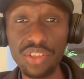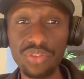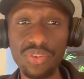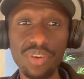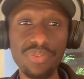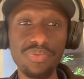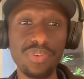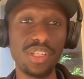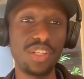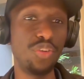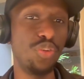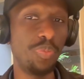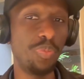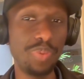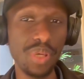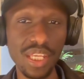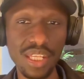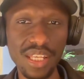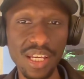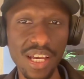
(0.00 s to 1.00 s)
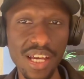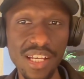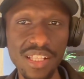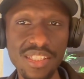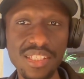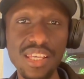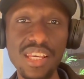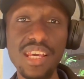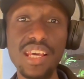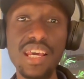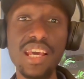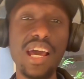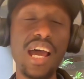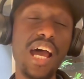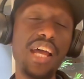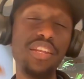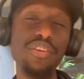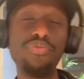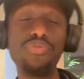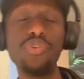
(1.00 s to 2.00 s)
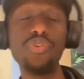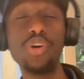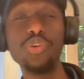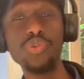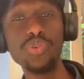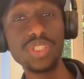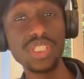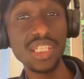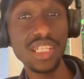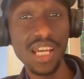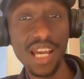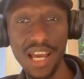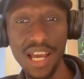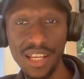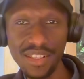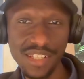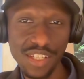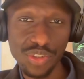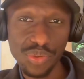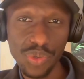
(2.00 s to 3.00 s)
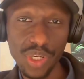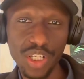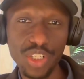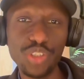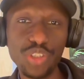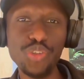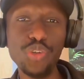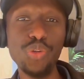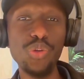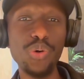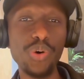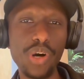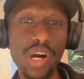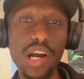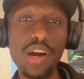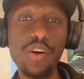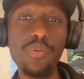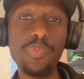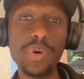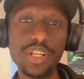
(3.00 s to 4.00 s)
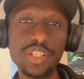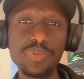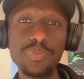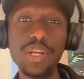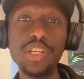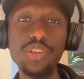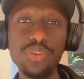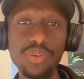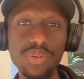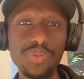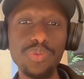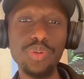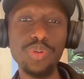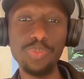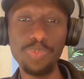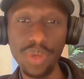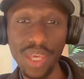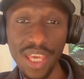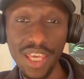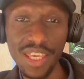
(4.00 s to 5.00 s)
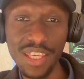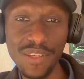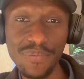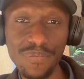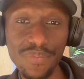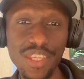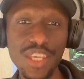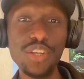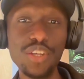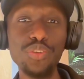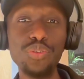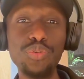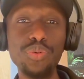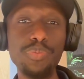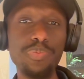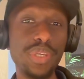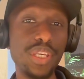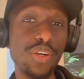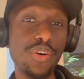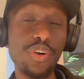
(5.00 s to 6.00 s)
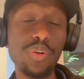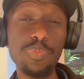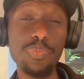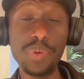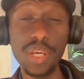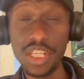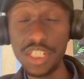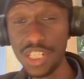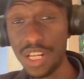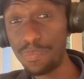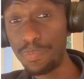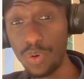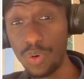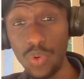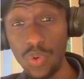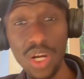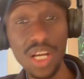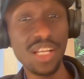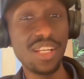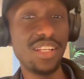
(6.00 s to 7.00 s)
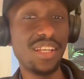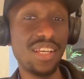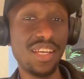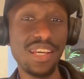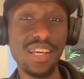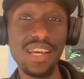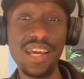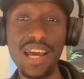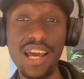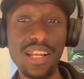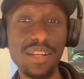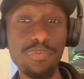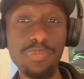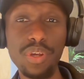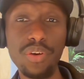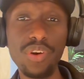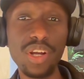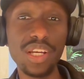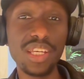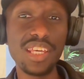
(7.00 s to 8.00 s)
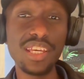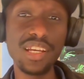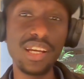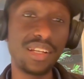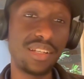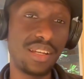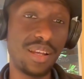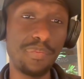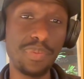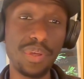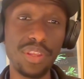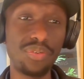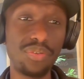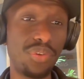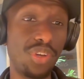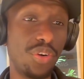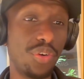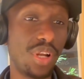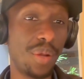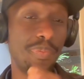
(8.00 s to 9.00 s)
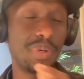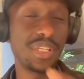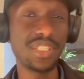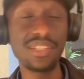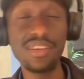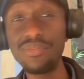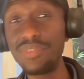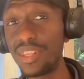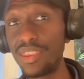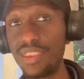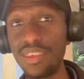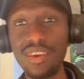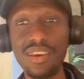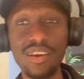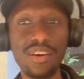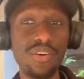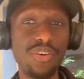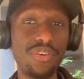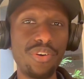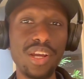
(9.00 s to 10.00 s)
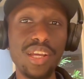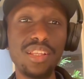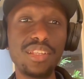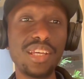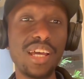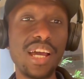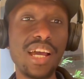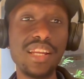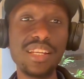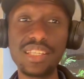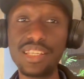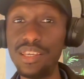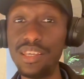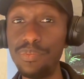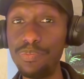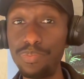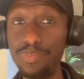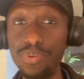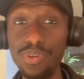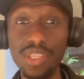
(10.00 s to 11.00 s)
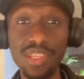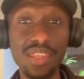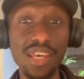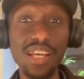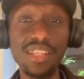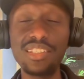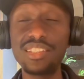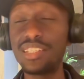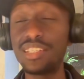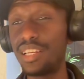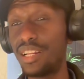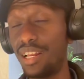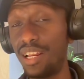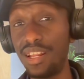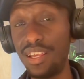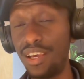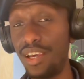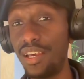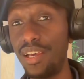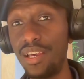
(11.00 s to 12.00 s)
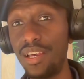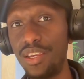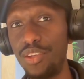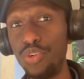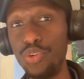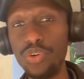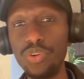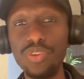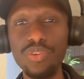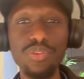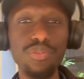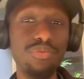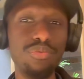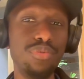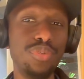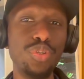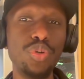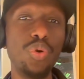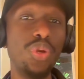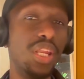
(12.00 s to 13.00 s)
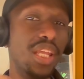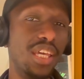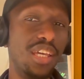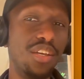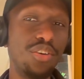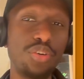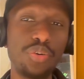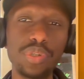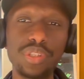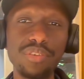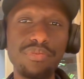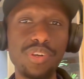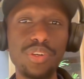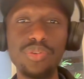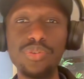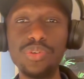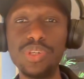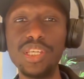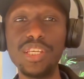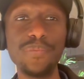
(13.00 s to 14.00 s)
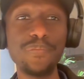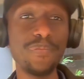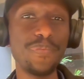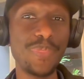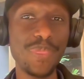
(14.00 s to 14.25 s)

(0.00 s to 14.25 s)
traffic, no paid ads. And if you're using ads as well, you know how much money you would pay to be on page number 1 and be ranking at number 3 or number 7 there, all right? And keep that, your link or whatever you're doing